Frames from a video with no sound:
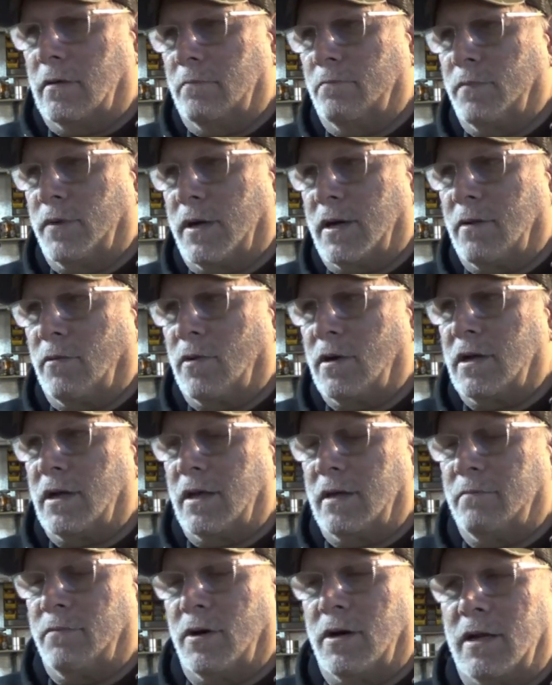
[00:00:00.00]
but
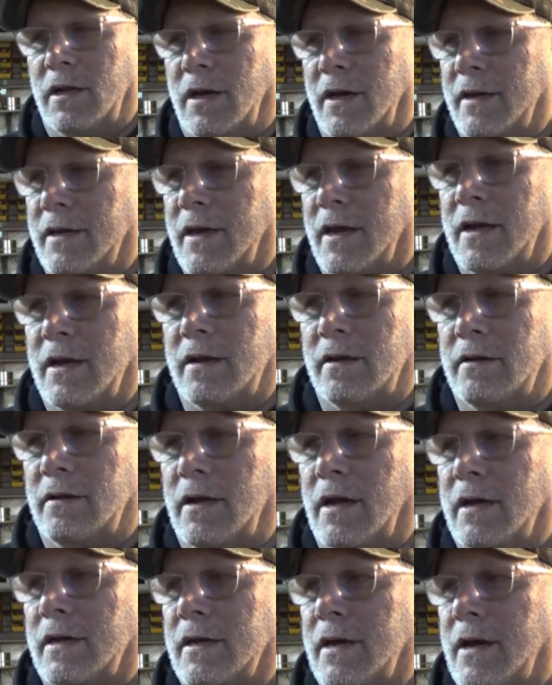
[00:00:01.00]
I
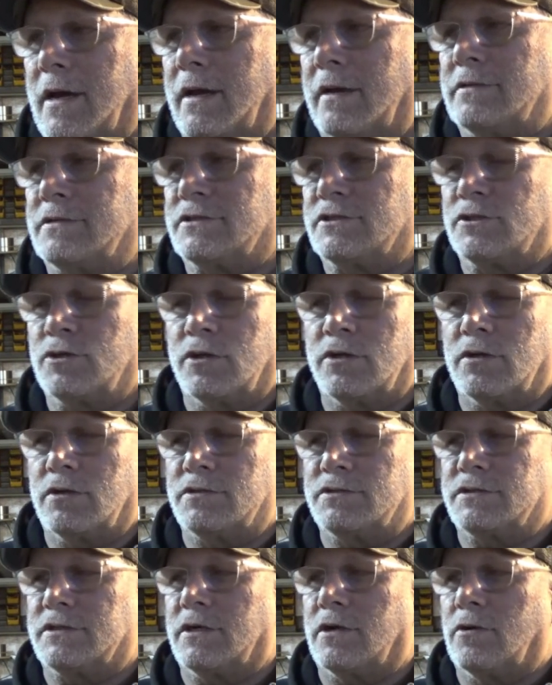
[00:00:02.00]
got it
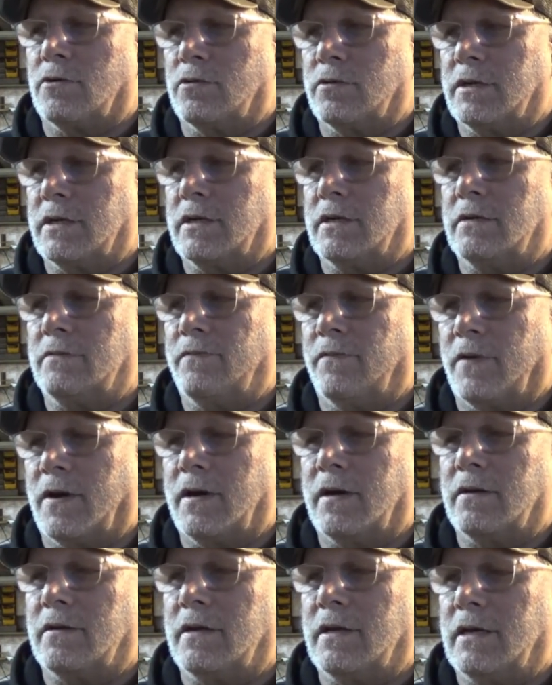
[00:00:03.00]
zeroed in
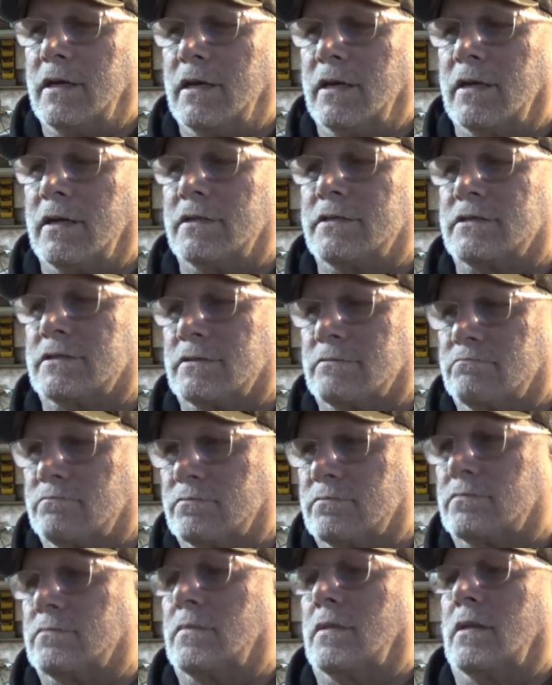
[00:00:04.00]
finally, and it's
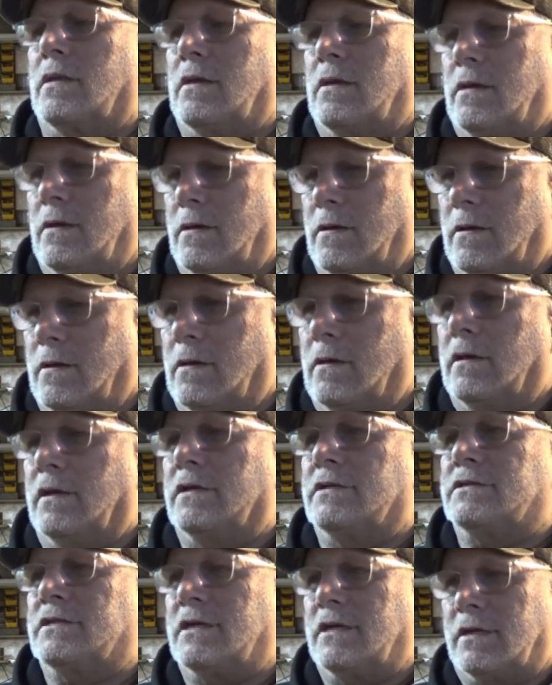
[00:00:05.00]

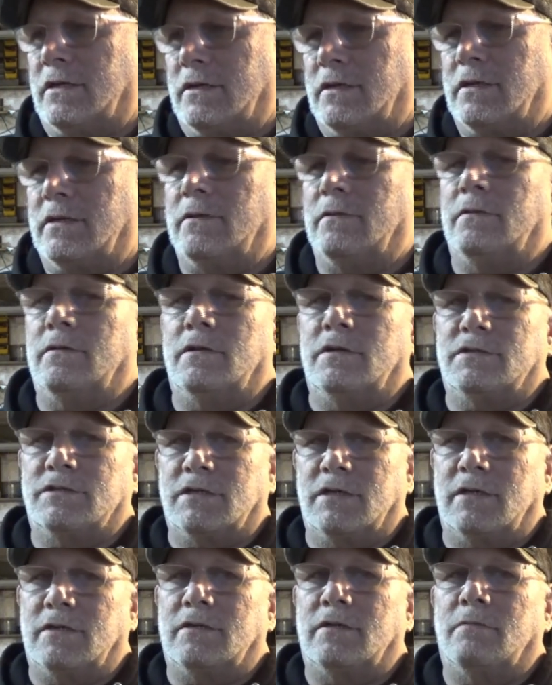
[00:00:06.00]
hitting
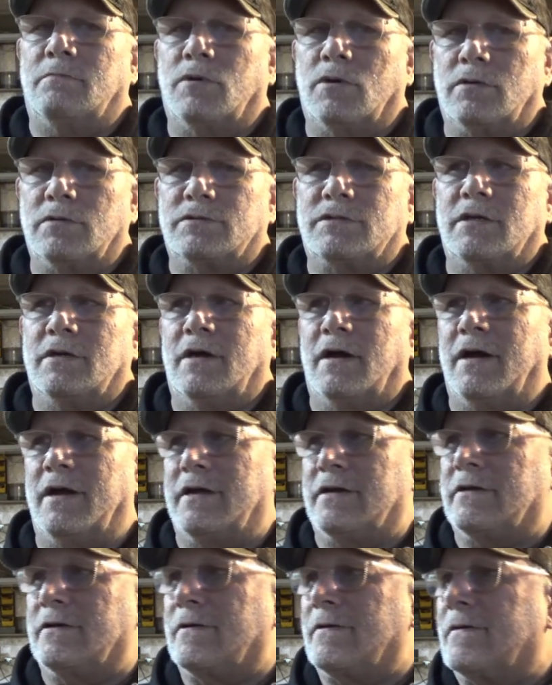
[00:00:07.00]
the bullseye.